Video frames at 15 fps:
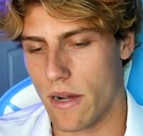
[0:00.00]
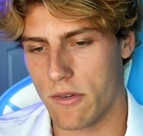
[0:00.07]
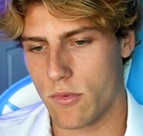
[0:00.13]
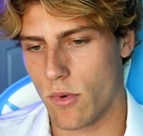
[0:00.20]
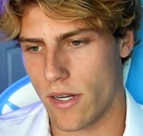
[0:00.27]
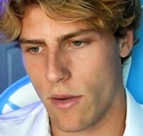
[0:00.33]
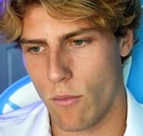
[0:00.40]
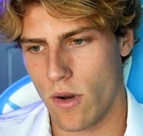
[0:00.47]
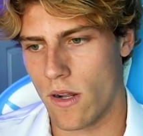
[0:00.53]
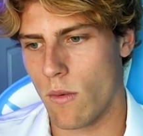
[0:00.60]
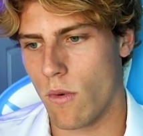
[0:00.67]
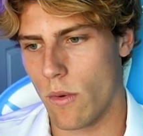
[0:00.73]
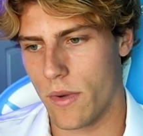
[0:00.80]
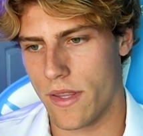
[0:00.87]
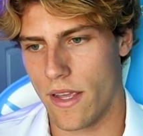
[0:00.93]
I was working
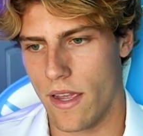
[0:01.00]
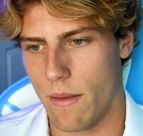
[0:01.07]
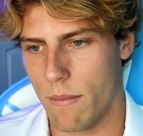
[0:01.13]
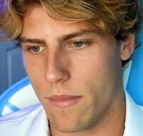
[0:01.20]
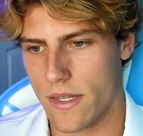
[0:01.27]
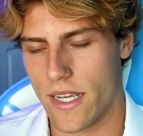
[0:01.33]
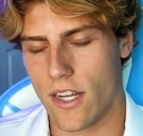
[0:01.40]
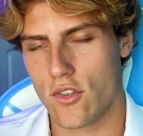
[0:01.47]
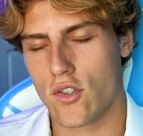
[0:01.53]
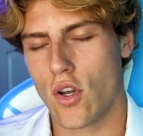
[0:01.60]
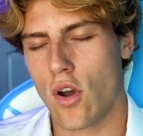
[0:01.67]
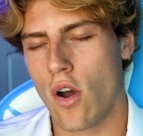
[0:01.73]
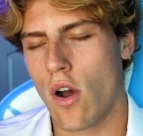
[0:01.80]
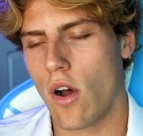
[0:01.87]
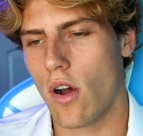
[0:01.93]
one-on-one -on -one with him, got
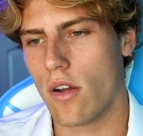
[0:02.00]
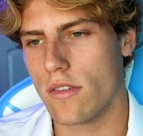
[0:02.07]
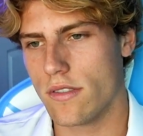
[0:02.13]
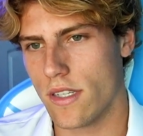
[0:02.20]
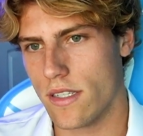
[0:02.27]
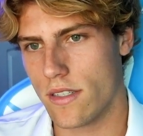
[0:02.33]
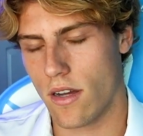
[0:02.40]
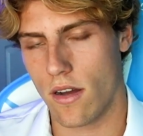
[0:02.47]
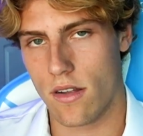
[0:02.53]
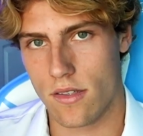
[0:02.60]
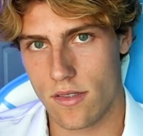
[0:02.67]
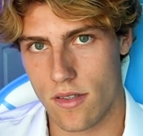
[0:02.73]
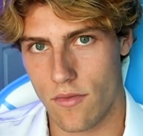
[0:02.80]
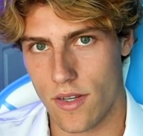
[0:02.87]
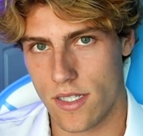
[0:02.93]
tons and
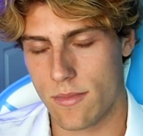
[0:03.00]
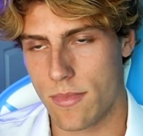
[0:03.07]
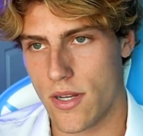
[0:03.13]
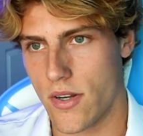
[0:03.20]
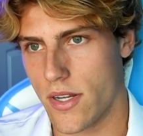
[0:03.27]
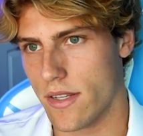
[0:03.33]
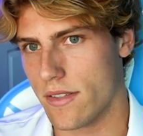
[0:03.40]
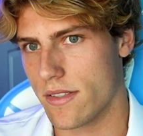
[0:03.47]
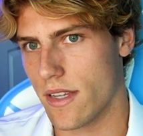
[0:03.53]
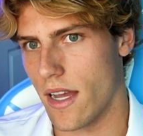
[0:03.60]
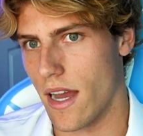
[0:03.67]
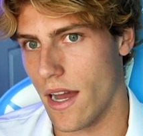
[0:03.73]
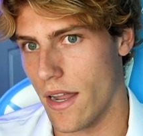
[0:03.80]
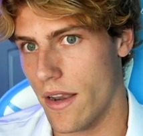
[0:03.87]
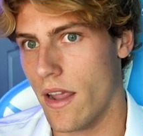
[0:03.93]
tons of experience
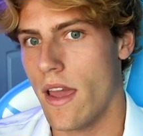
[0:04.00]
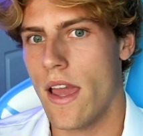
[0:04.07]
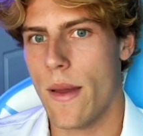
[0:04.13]
on